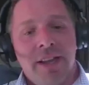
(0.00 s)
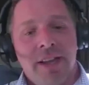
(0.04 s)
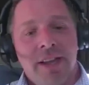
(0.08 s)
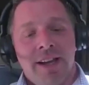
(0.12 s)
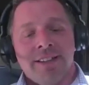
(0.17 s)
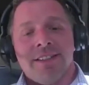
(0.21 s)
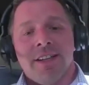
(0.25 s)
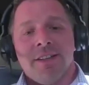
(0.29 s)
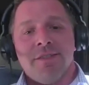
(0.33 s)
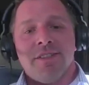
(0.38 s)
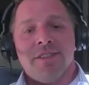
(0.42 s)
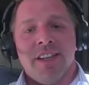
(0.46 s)
yeah,
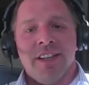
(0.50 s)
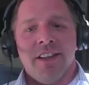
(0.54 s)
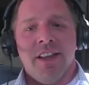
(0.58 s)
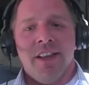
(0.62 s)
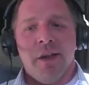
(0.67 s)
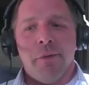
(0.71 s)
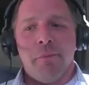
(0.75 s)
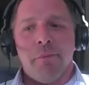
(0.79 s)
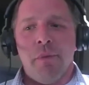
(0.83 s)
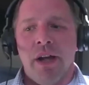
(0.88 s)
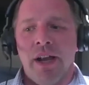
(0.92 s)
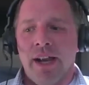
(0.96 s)
as I said,
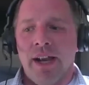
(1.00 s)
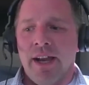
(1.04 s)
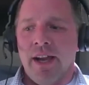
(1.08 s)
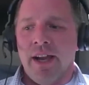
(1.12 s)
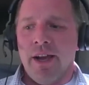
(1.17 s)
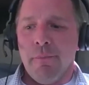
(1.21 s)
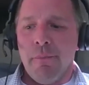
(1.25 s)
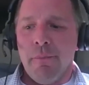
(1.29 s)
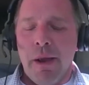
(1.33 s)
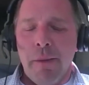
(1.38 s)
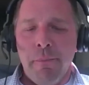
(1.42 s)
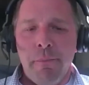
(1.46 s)
like
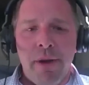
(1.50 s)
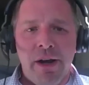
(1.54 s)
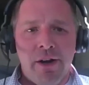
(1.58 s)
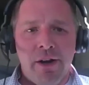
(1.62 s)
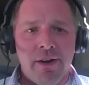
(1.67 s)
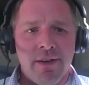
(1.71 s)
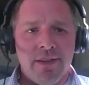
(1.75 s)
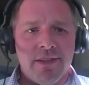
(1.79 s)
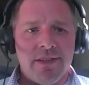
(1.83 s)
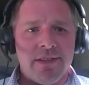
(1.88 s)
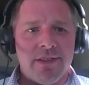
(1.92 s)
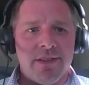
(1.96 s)
my
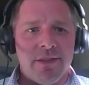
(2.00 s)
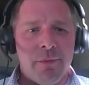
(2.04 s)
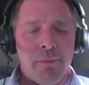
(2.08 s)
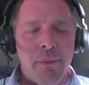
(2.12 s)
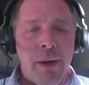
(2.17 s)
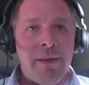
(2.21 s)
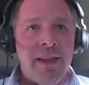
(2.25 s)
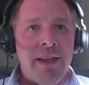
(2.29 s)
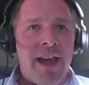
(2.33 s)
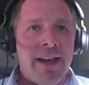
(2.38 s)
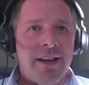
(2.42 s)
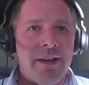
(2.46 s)
parents, so
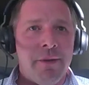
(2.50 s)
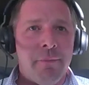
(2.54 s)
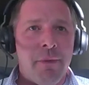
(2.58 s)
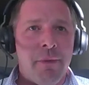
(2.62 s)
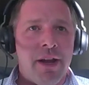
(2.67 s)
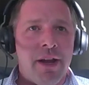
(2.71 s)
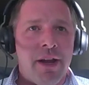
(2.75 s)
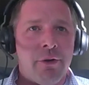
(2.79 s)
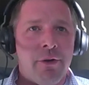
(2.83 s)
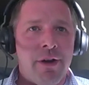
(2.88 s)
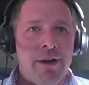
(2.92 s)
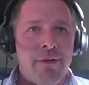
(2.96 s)
my dad and
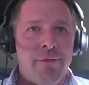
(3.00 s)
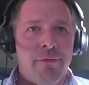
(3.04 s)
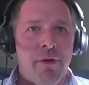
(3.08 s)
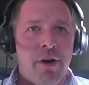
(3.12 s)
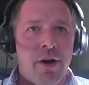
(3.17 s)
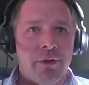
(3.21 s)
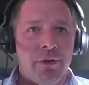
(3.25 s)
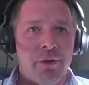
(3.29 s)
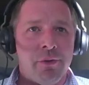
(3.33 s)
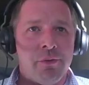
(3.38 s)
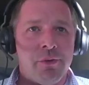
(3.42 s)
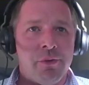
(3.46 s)
my
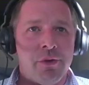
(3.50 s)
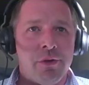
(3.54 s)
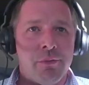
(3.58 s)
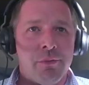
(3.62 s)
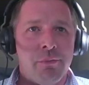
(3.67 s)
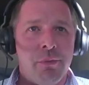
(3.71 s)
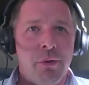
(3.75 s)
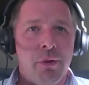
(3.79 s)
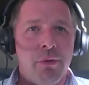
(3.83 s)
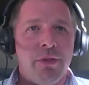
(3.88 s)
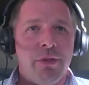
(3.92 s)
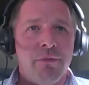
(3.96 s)
grandfather were
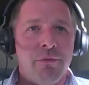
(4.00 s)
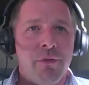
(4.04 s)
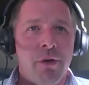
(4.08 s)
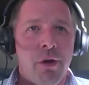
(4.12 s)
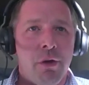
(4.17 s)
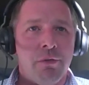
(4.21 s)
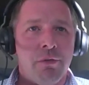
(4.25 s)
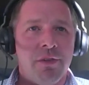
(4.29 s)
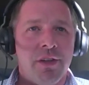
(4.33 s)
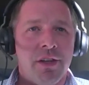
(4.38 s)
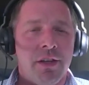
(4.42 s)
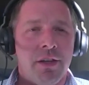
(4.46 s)
both
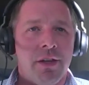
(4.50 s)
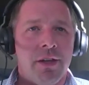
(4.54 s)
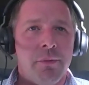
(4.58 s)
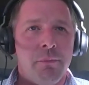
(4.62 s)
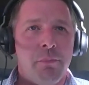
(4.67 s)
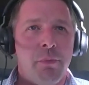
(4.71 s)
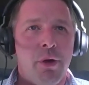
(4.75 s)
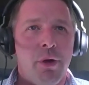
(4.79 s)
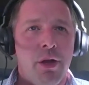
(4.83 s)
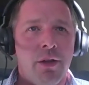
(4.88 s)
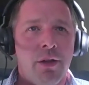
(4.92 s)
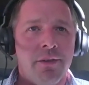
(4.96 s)
involved
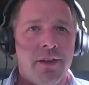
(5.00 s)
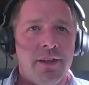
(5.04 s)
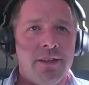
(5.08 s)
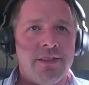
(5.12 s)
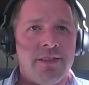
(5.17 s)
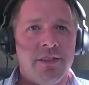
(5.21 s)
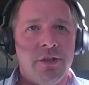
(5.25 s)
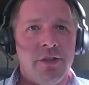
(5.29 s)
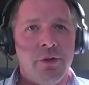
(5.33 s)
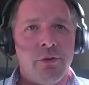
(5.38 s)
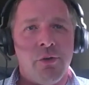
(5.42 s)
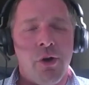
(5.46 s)
in
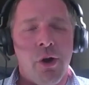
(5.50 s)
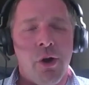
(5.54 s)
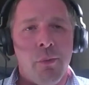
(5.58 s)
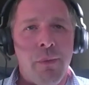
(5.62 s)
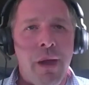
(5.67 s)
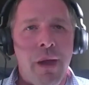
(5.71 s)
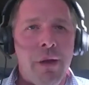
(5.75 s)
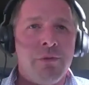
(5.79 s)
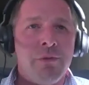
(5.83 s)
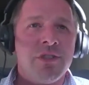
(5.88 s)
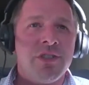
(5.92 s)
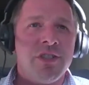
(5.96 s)
politics, and you grow
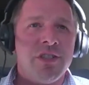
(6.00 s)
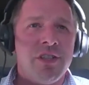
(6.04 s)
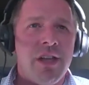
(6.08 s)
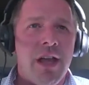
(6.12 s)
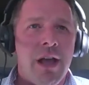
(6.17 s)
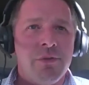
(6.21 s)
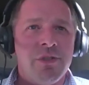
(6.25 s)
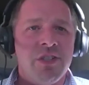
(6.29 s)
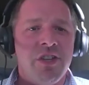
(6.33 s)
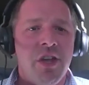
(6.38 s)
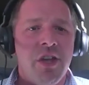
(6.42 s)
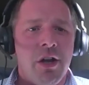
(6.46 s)
up. I
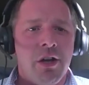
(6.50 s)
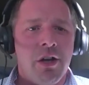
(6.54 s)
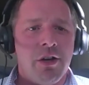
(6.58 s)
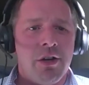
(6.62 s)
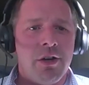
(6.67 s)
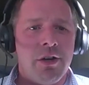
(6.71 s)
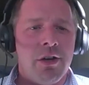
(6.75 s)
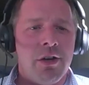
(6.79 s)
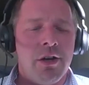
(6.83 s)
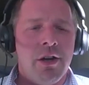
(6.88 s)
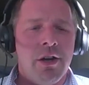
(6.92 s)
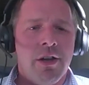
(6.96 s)
was
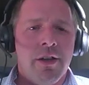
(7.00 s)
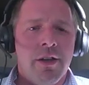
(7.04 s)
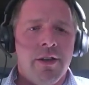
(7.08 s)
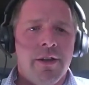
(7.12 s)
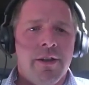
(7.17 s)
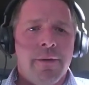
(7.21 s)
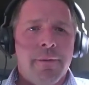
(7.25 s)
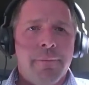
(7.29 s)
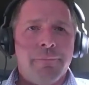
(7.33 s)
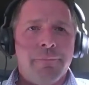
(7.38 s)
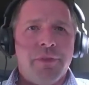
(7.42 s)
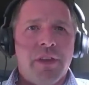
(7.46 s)
younger,
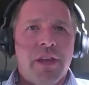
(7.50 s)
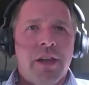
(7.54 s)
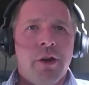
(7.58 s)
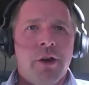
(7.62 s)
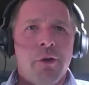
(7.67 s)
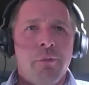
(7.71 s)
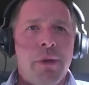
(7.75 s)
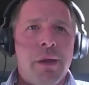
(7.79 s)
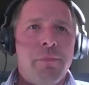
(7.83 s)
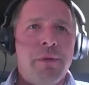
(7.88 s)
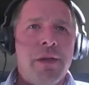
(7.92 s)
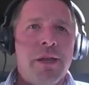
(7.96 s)

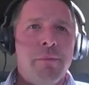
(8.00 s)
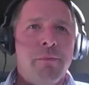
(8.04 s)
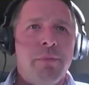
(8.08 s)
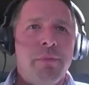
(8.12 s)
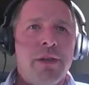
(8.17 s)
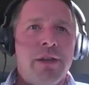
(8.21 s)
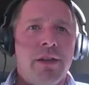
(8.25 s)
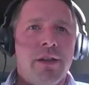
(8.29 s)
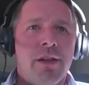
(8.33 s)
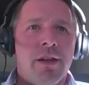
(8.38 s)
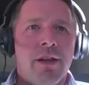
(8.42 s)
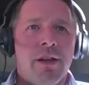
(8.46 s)

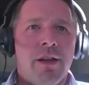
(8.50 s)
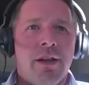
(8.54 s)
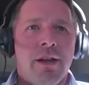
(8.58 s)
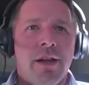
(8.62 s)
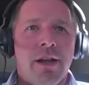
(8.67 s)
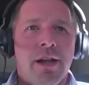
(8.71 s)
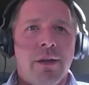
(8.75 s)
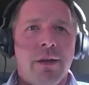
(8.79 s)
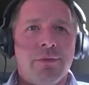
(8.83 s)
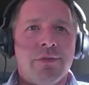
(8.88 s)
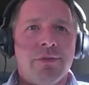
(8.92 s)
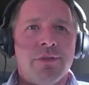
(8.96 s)
maybe
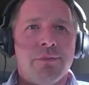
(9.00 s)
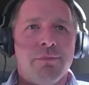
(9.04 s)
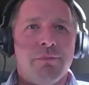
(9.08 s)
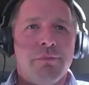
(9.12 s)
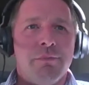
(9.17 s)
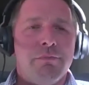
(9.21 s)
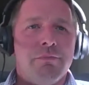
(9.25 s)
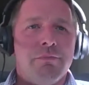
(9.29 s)
I was